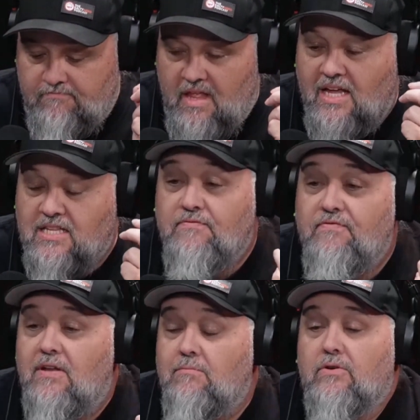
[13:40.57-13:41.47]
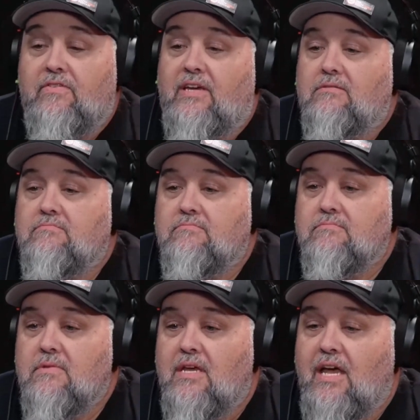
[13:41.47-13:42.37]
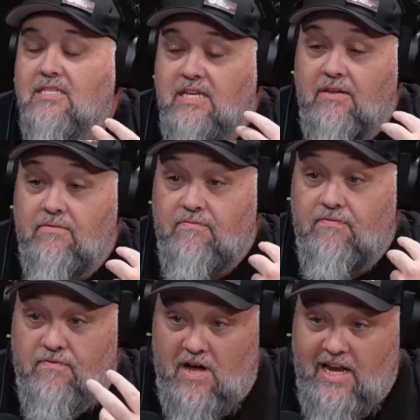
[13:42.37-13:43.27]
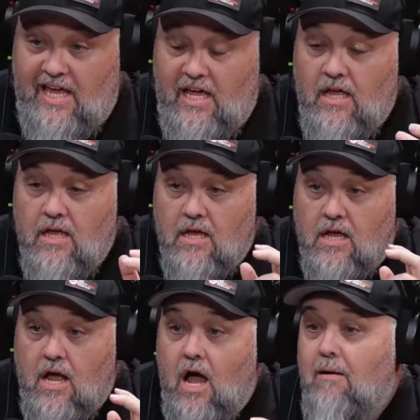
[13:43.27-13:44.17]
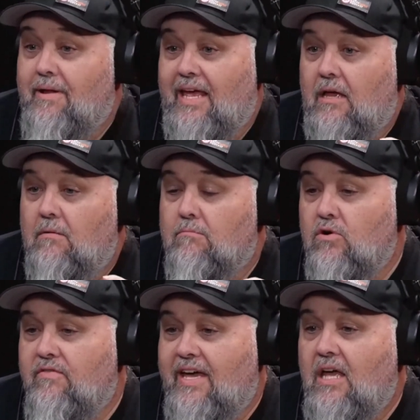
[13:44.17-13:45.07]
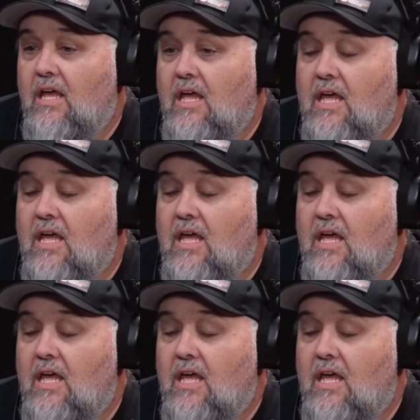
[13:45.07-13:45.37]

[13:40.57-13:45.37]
It's a fun movie. It's a funny comedy movie.